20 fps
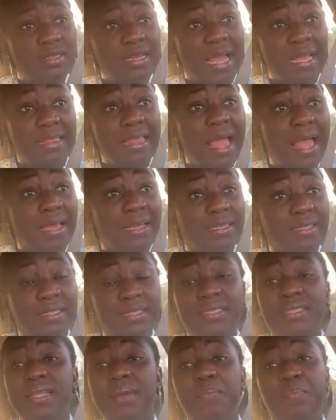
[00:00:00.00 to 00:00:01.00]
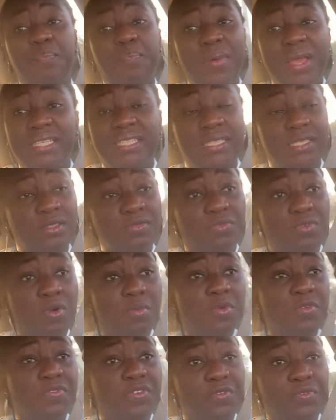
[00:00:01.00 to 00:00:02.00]
Attack is the best
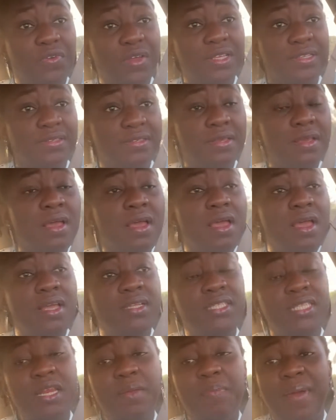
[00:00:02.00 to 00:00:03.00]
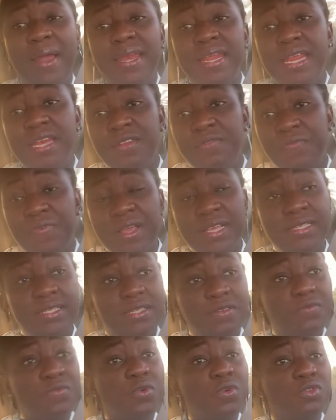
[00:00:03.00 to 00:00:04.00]
form of defense. It's nipa near
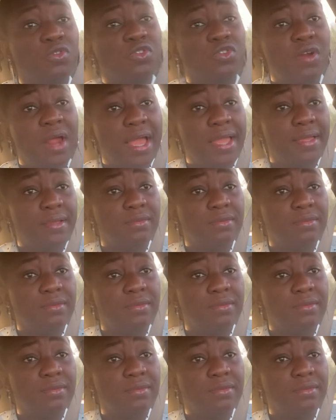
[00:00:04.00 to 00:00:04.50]
defensive, not try.